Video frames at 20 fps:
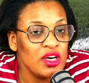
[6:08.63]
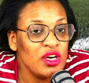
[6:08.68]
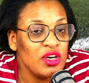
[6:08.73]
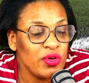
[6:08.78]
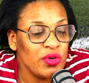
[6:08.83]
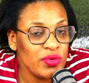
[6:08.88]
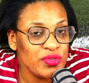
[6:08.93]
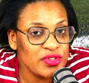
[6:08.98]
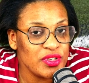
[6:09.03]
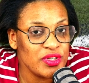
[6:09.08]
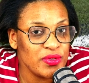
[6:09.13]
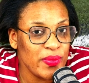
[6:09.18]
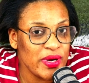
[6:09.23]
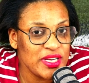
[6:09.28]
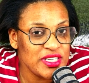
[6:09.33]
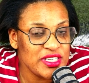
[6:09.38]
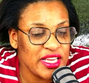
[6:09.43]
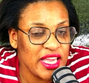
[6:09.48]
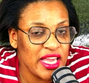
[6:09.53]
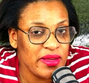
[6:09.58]
who's gonna
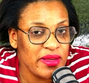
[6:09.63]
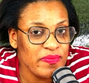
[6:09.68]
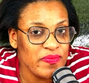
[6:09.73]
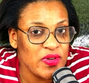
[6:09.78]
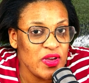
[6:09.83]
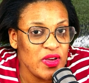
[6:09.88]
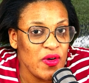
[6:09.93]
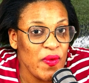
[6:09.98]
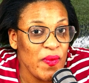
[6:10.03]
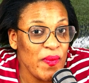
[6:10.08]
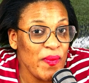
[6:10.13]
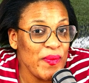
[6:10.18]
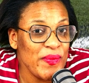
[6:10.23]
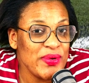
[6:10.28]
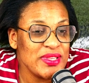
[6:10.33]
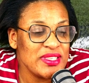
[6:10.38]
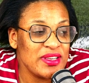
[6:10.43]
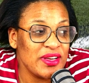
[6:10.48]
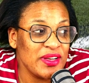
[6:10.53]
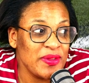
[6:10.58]
watch the game? Who
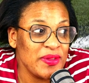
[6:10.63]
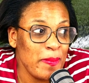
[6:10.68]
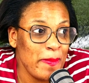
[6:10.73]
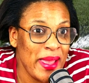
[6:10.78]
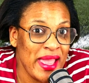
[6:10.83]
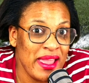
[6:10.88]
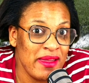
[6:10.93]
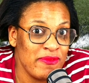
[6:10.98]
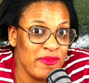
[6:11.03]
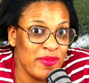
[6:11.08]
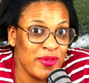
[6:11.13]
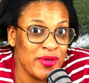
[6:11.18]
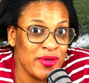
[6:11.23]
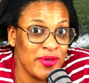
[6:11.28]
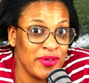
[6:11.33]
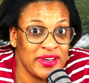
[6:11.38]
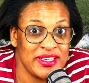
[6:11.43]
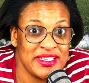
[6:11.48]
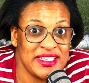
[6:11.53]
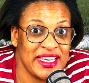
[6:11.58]
is gonna pay
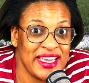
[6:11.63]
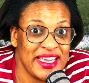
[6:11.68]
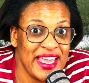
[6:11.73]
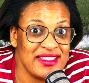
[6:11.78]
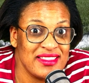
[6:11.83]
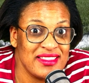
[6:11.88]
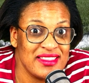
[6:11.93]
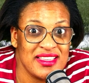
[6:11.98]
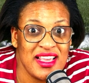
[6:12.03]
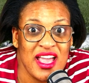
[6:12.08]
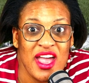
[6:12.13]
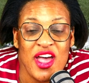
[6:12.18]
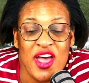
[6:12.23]
for the tickets?